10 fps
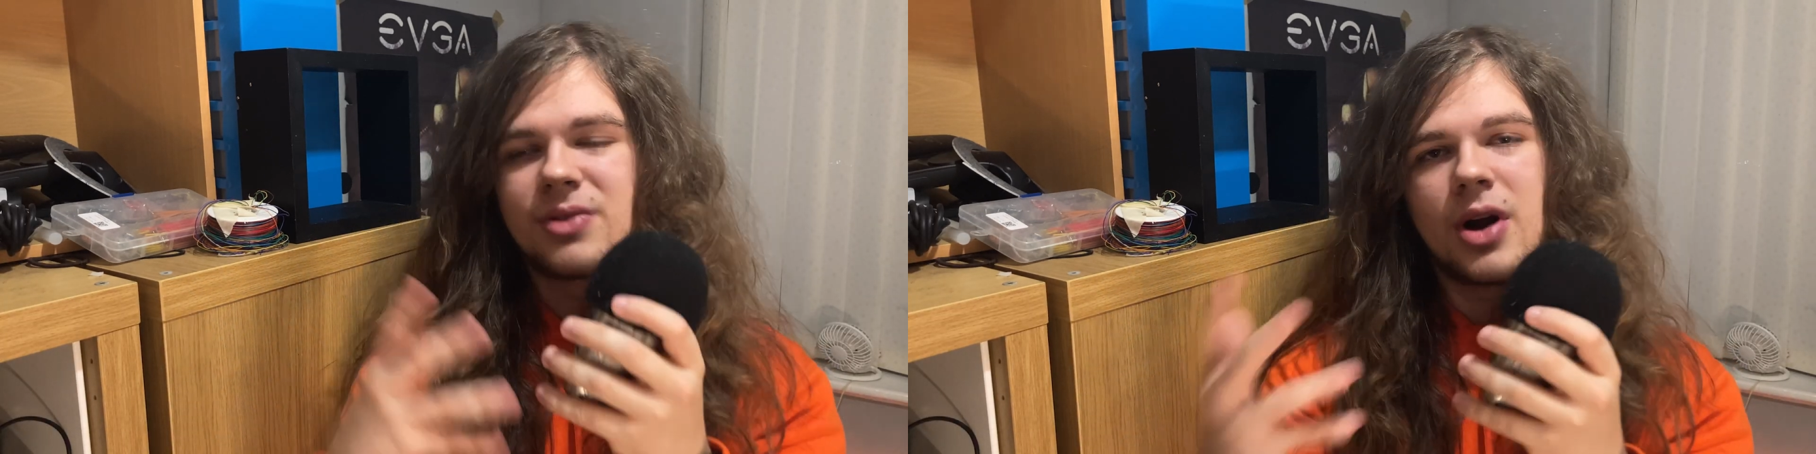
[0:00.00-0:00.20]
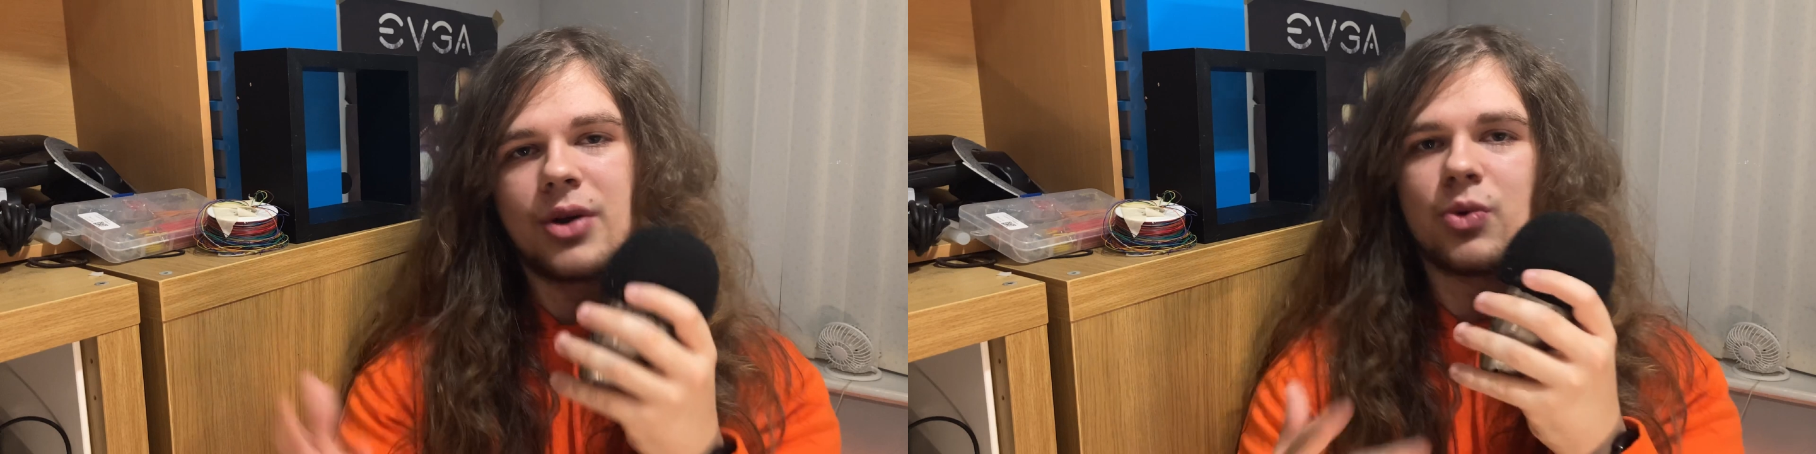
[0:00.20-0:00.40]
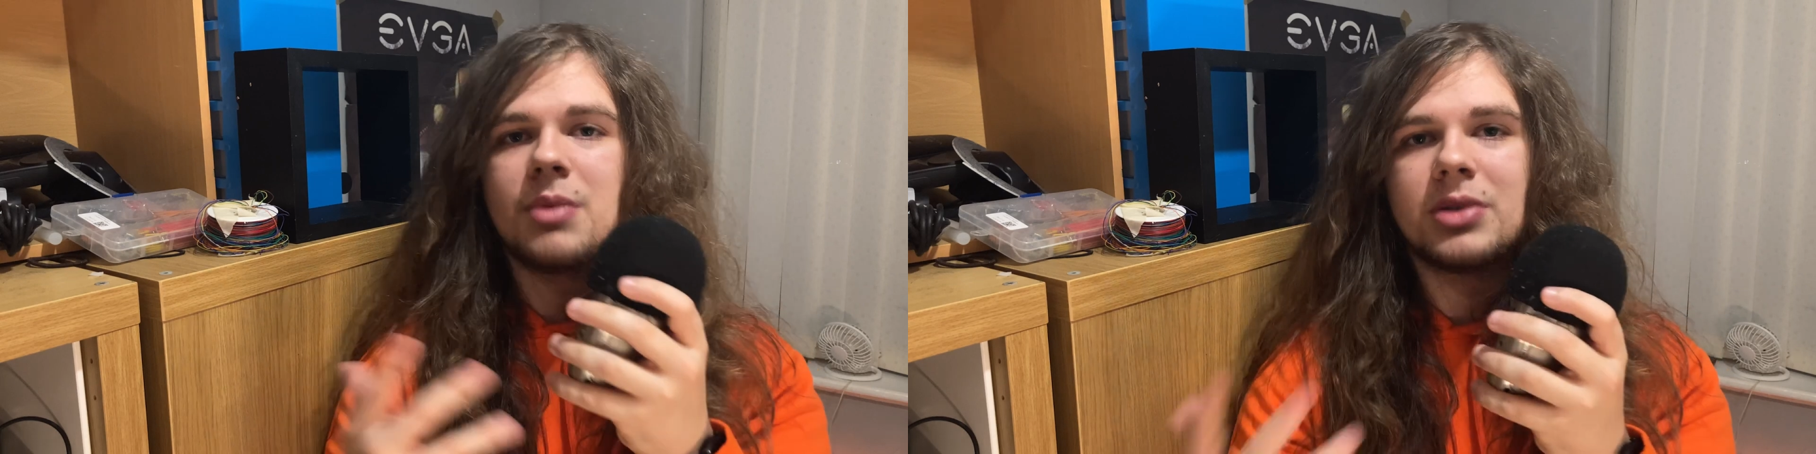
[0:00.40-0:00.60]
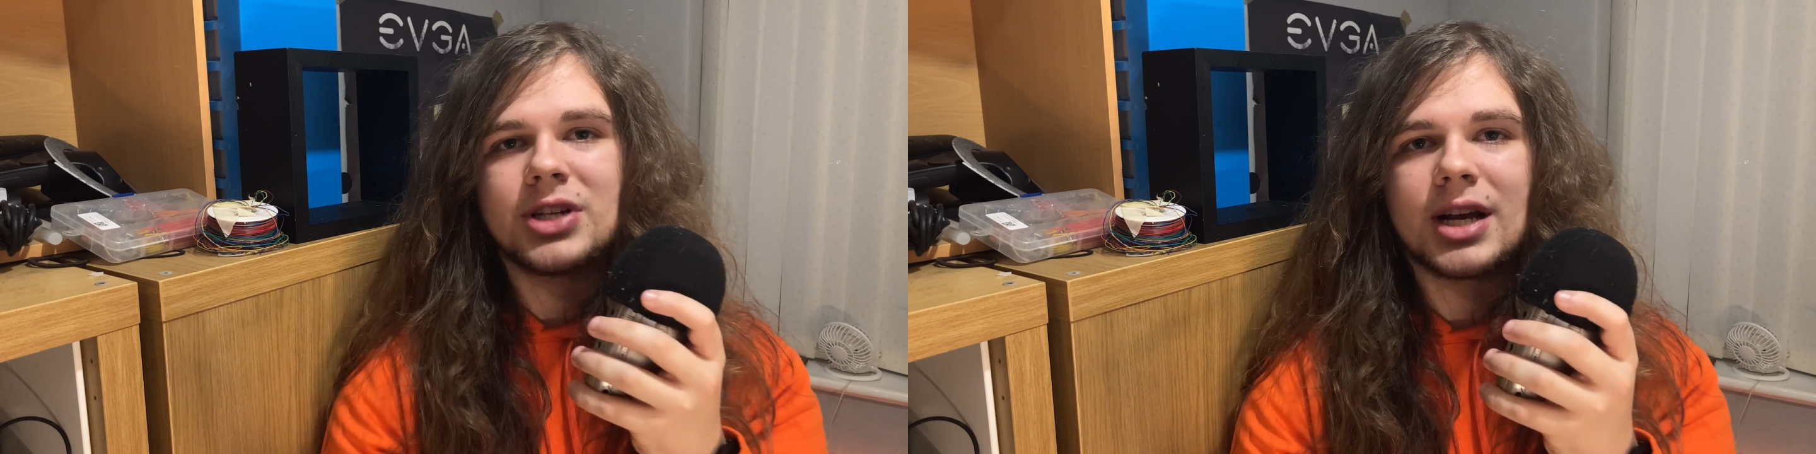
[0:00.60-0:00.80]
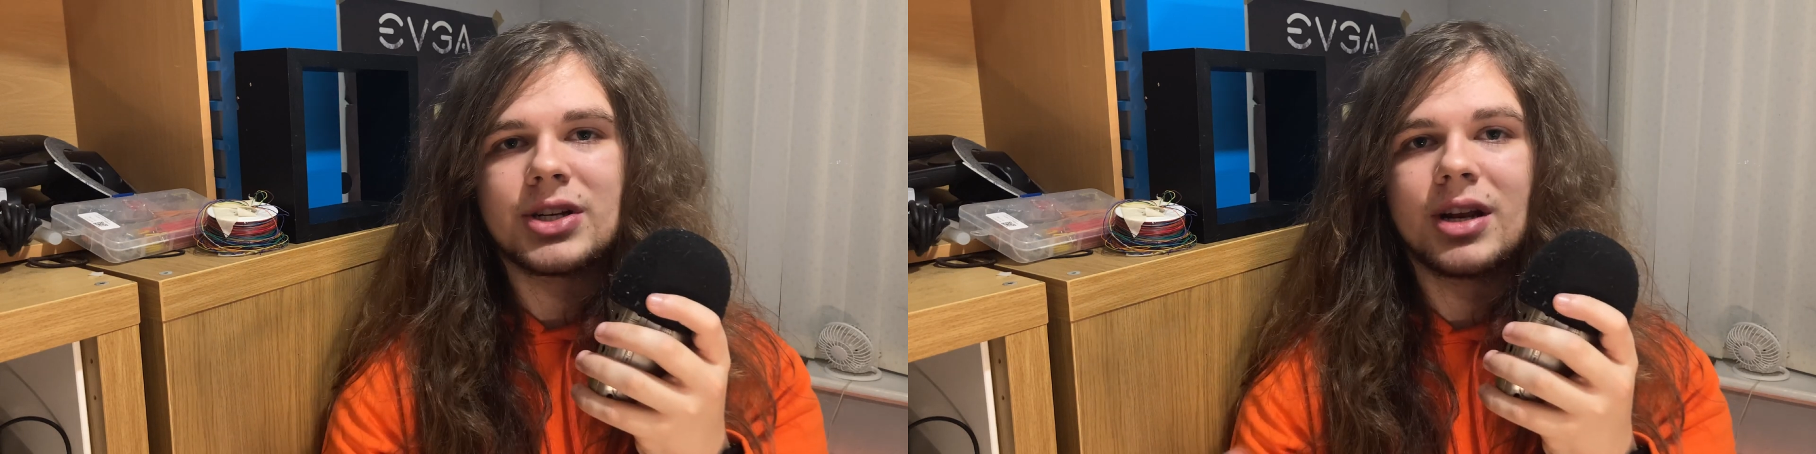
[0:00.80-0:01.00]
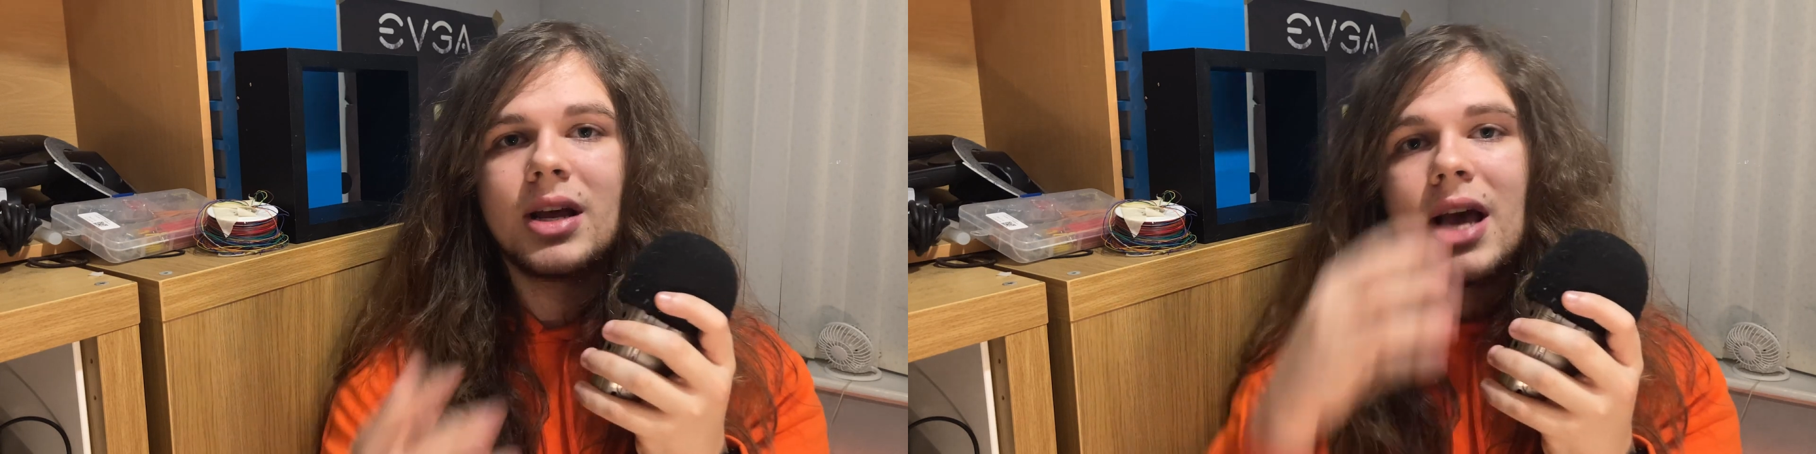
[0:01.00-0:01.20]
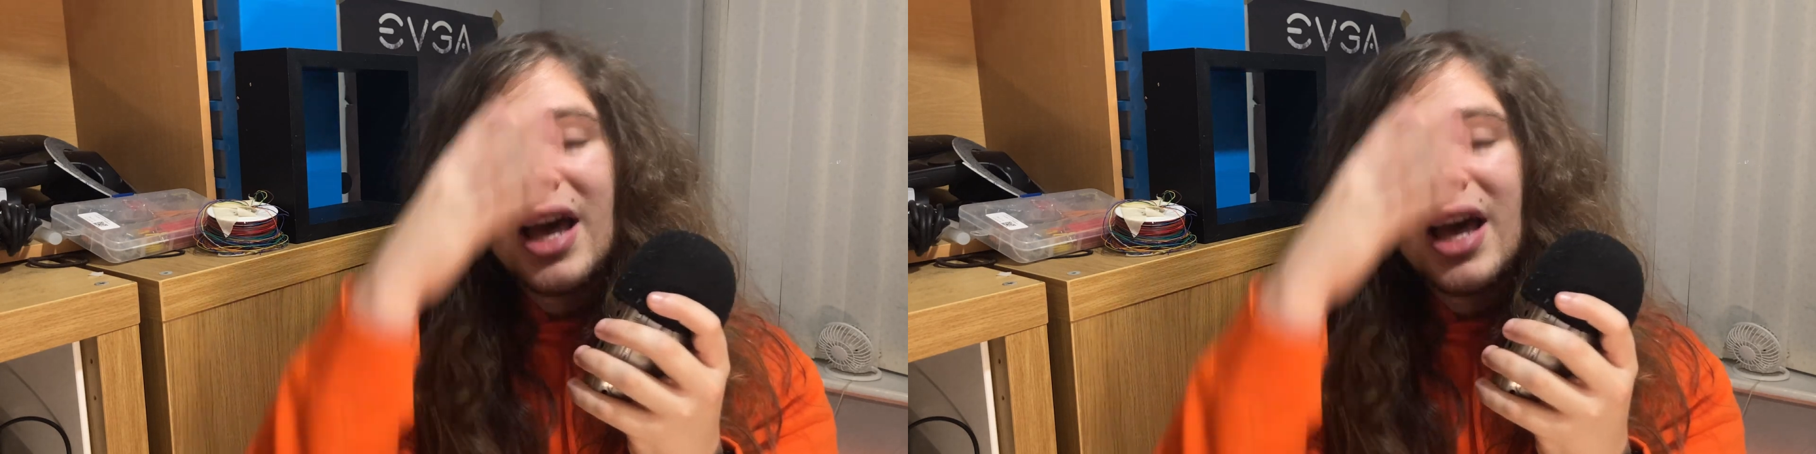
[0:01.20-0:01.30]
around reprojection,